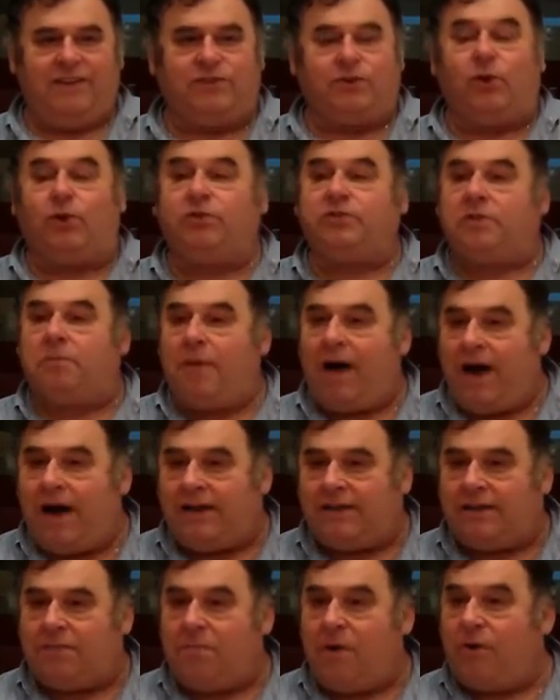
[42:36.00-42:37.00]
Soul's the
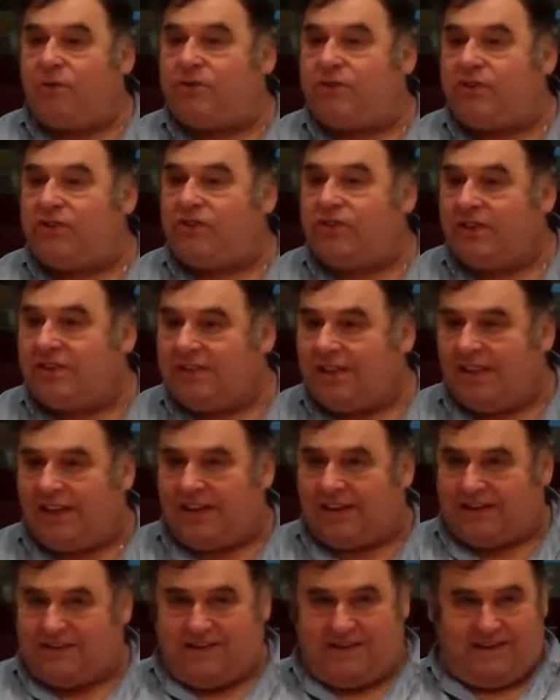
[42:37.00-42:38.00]
mind, emotions,
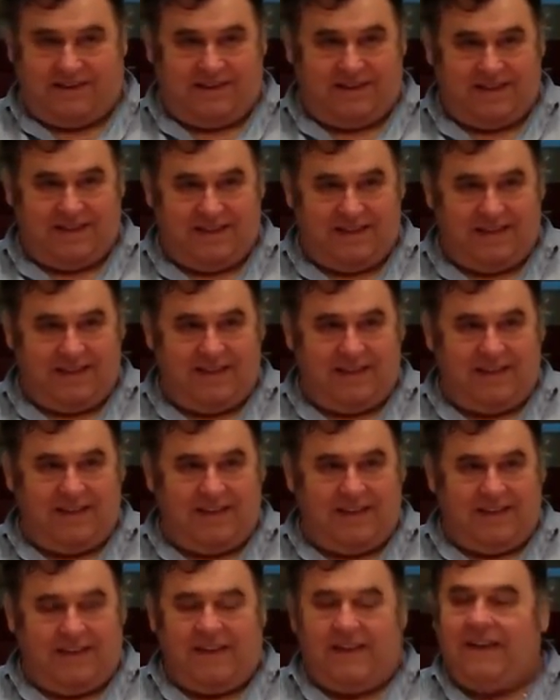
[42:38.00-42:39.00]
intellect.
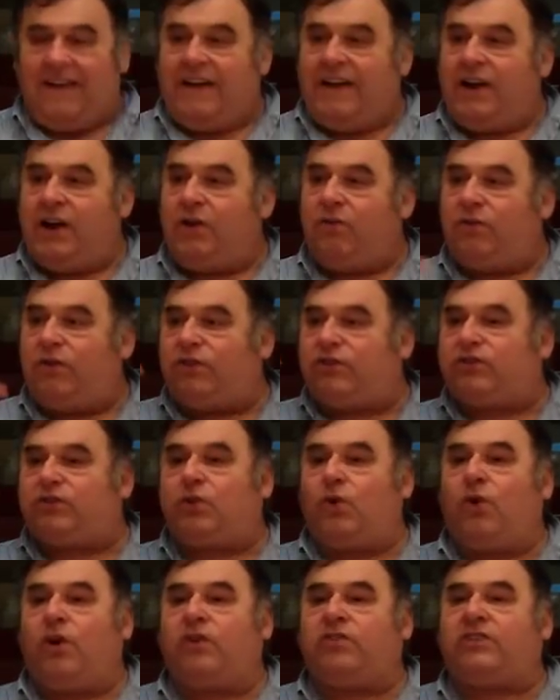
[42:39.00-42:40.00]
He
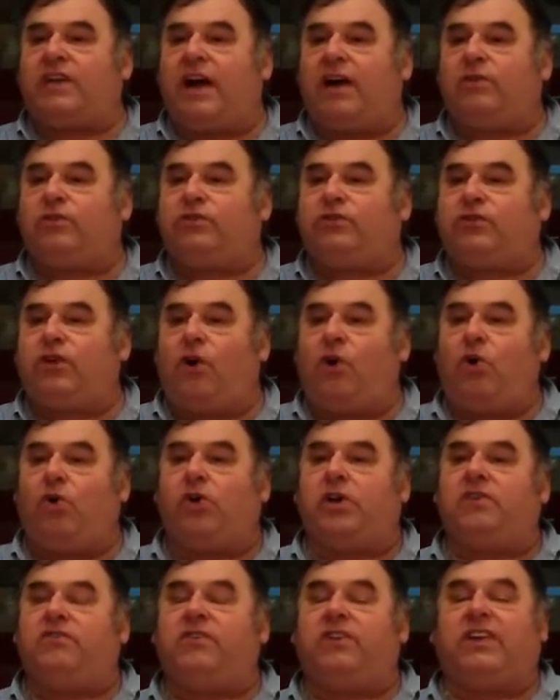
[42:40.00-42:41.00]
restores our
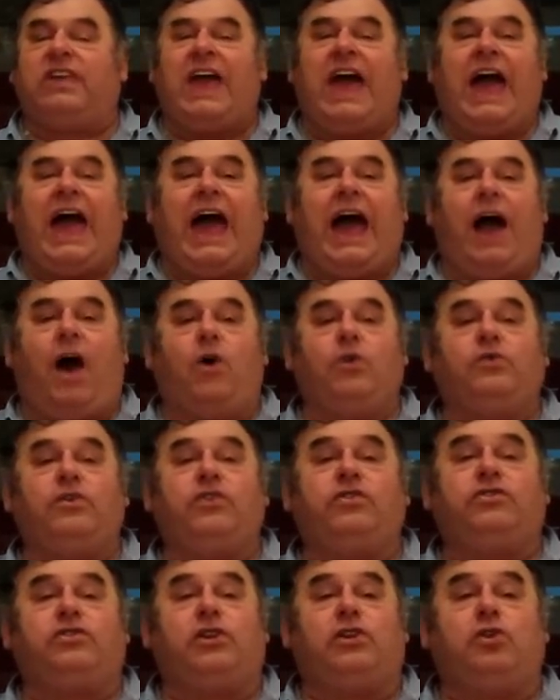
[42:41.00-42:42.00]
soul. He re- How
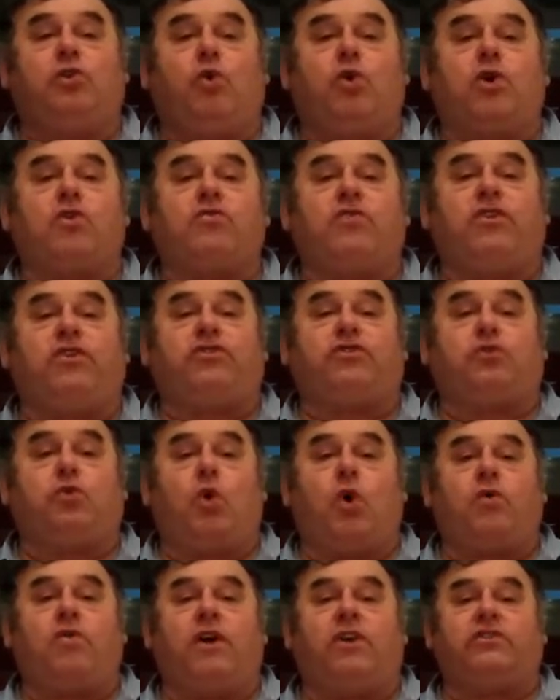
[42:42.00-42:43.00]
does the Lord
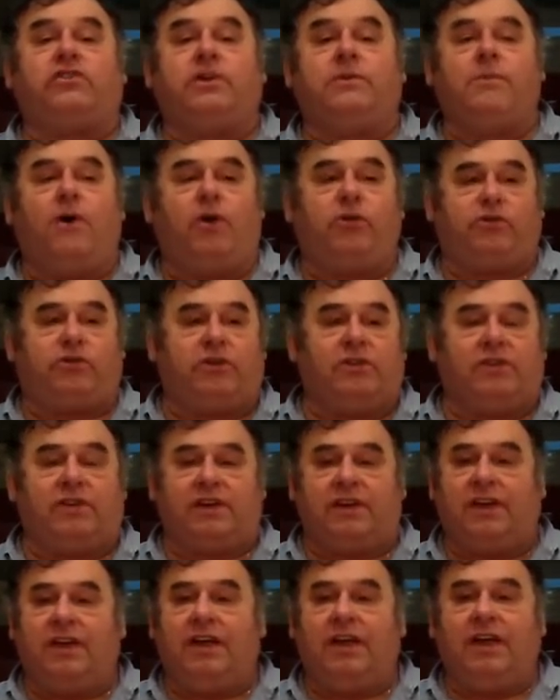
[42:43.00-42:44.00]
restore us
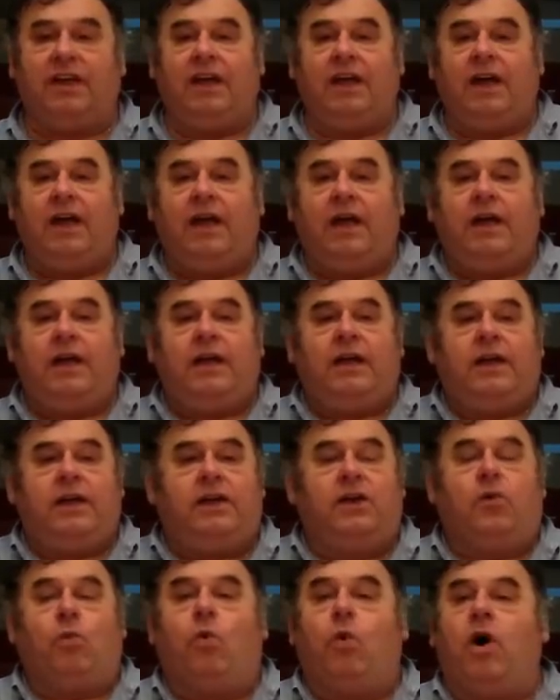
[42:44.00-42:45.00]
emotionally?
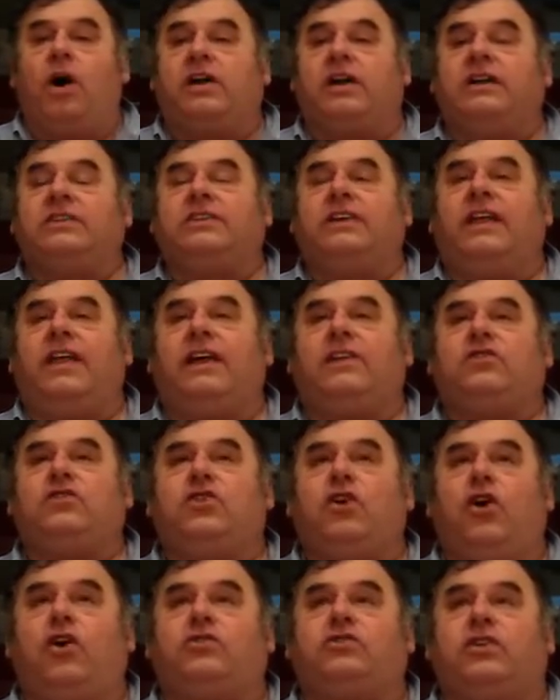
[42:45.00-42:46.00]
You walk into that
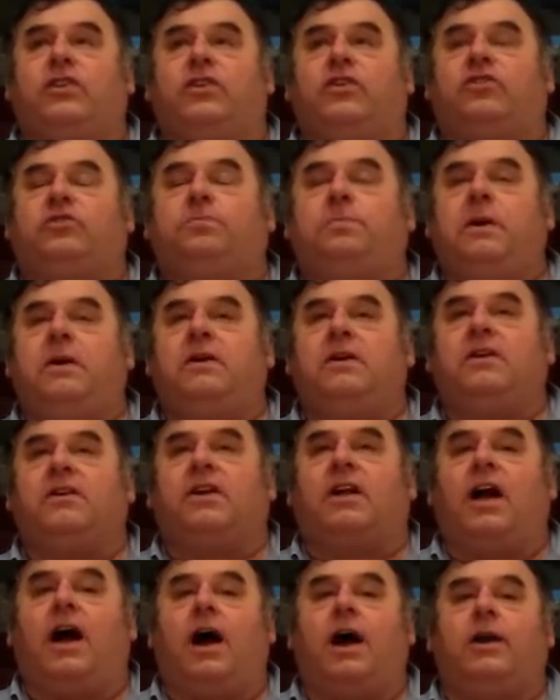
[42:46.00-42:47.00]
church and the Spirit
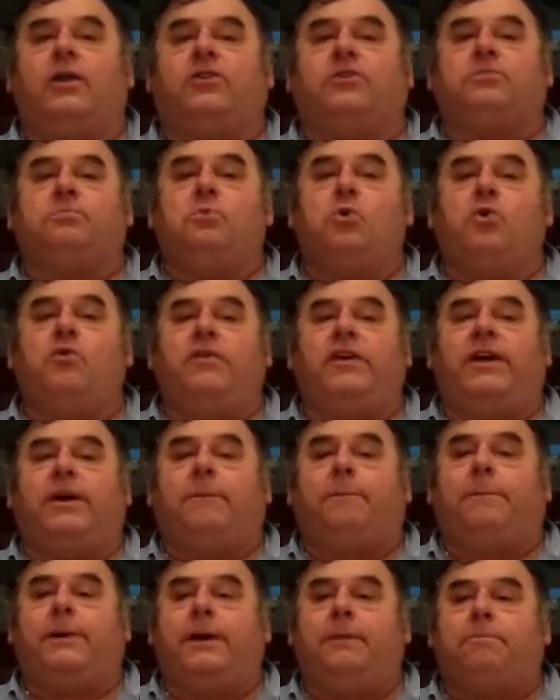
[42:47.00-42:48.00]
of God is
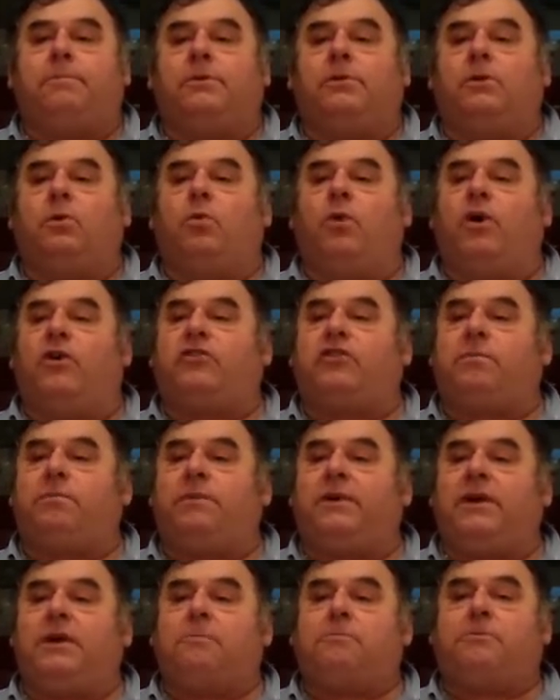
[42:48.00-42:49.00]
moving and people are
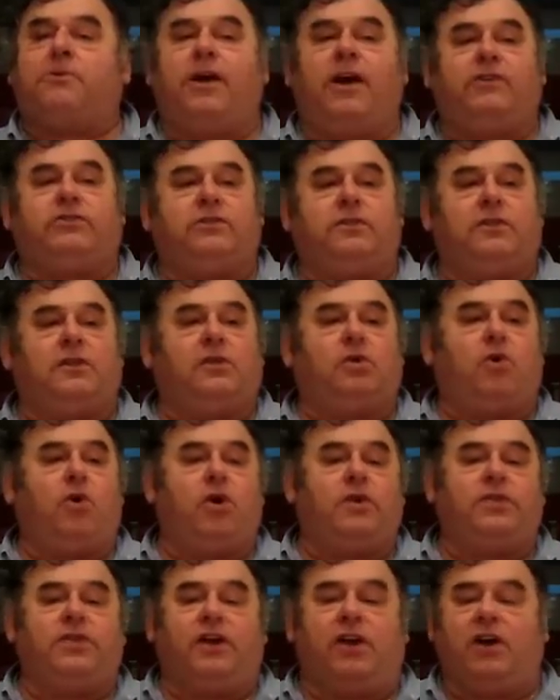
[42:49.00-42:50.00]
worshiping and praising the
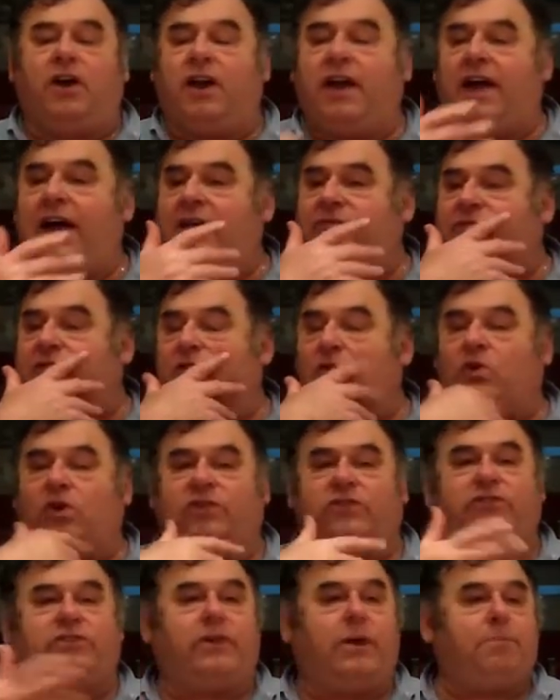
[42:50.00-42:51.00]
Lord and they're going to have the
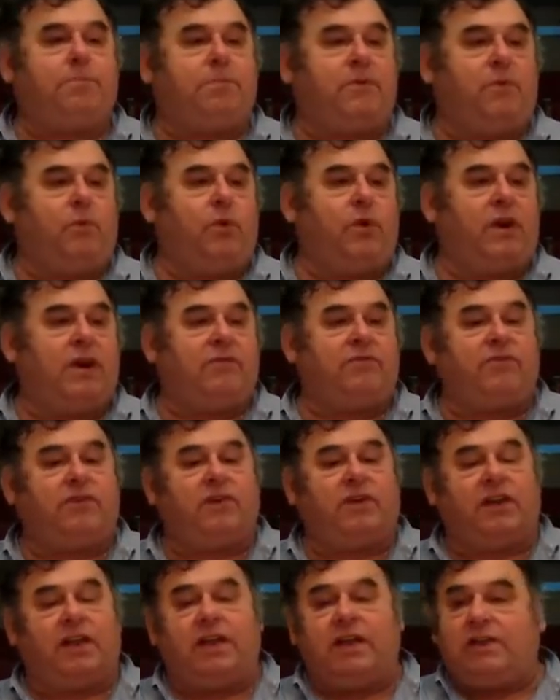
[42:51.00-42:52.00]
Lord's Supper,
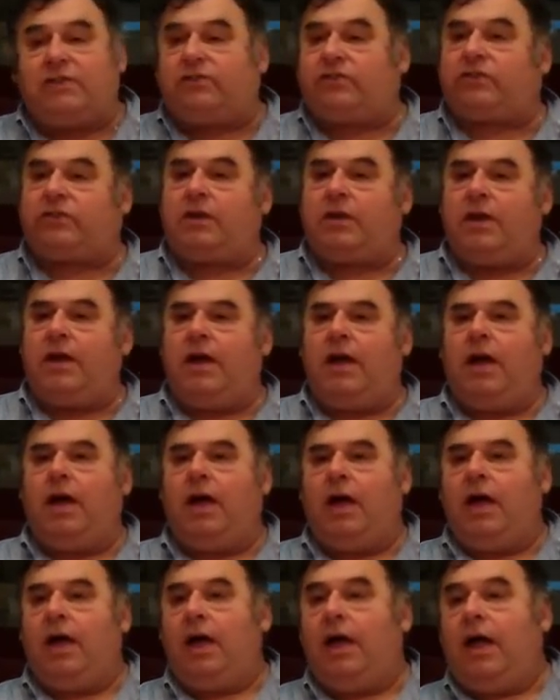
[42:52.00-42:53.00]
whatever it is,
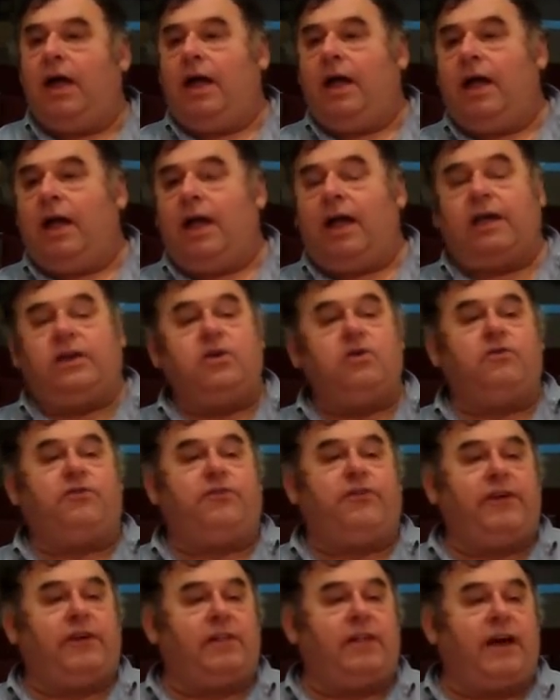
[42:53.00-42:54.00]
and you
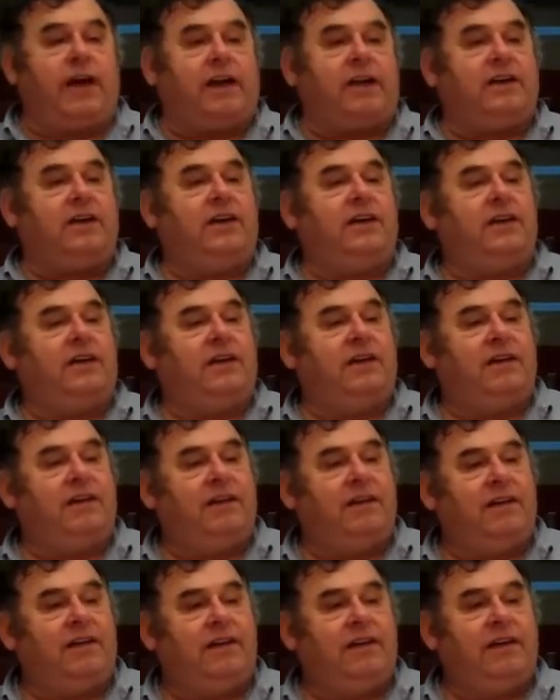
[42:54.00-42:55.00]
feel like
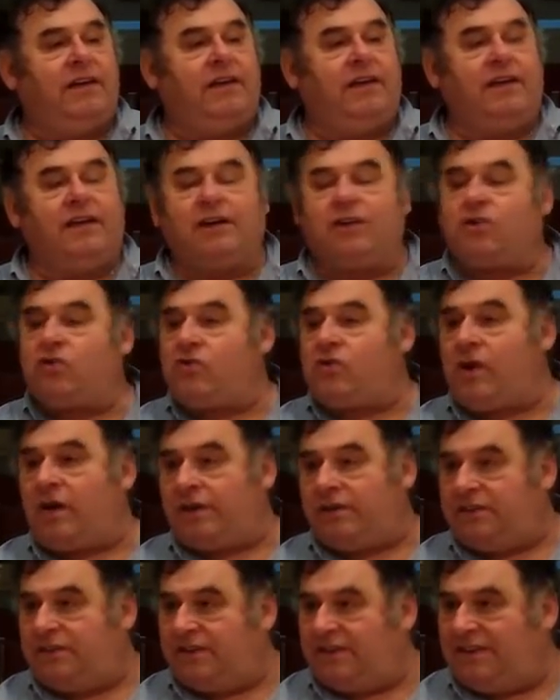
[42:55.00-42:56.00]

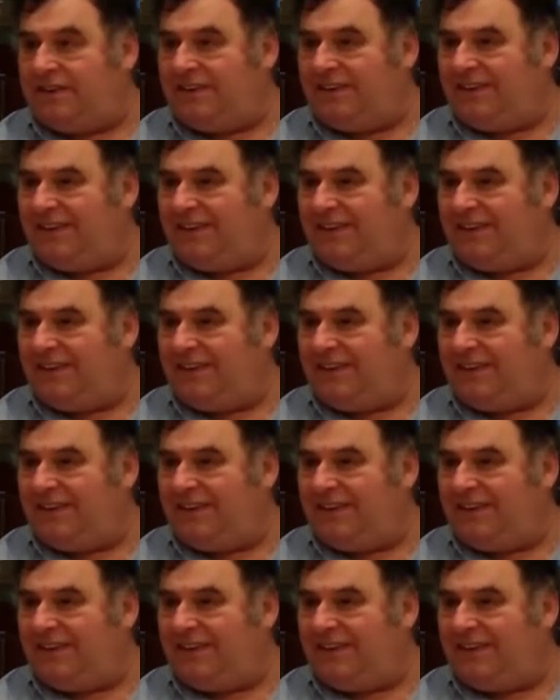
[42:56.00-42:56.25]
crud.